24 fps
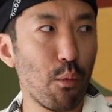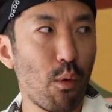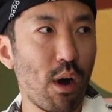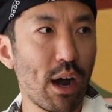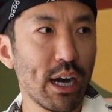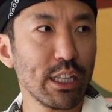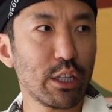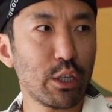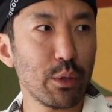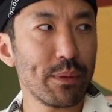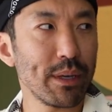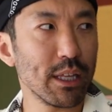
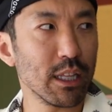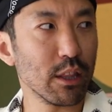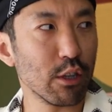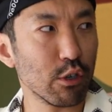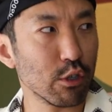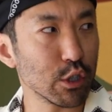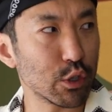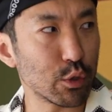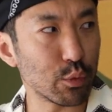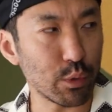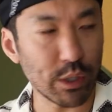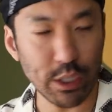want it to be a
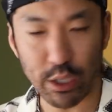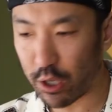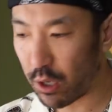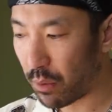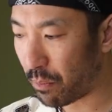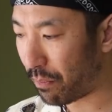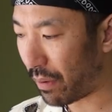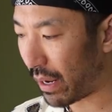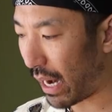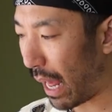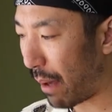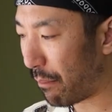little sweeter,
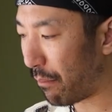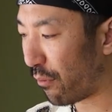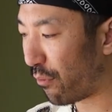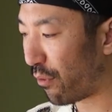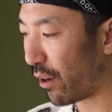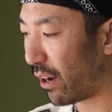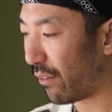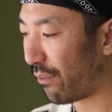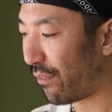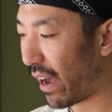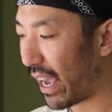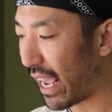but I'm
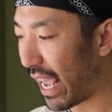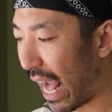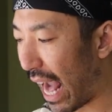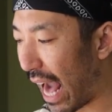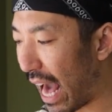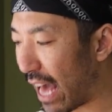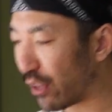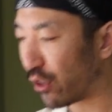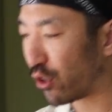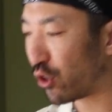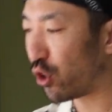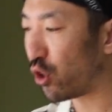afraid if I
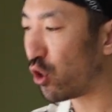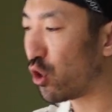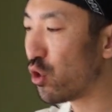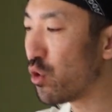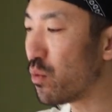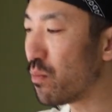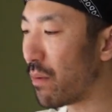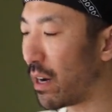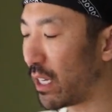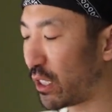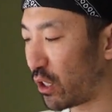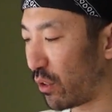add
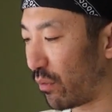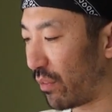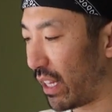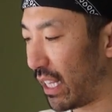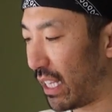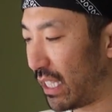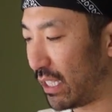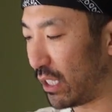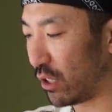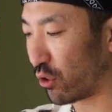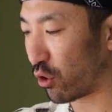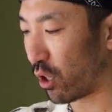too much of
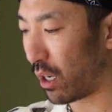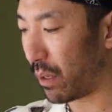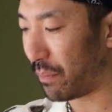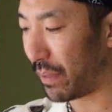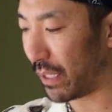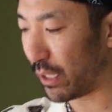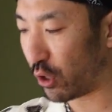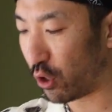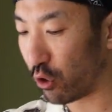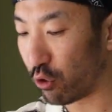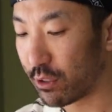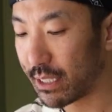this, it's gonna
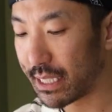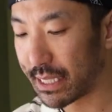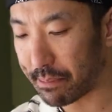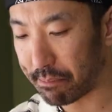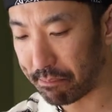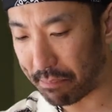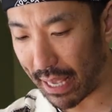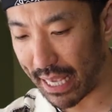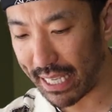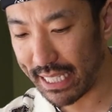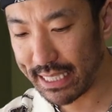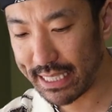be too
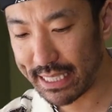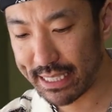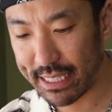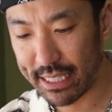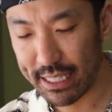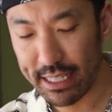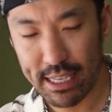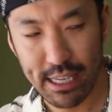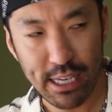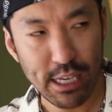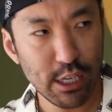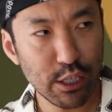
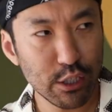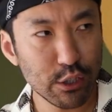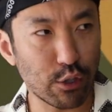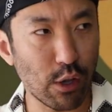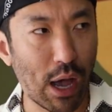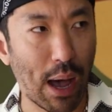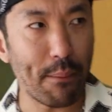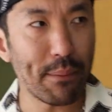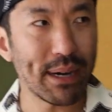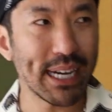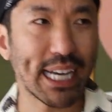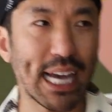spiced. So
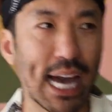I'm gonna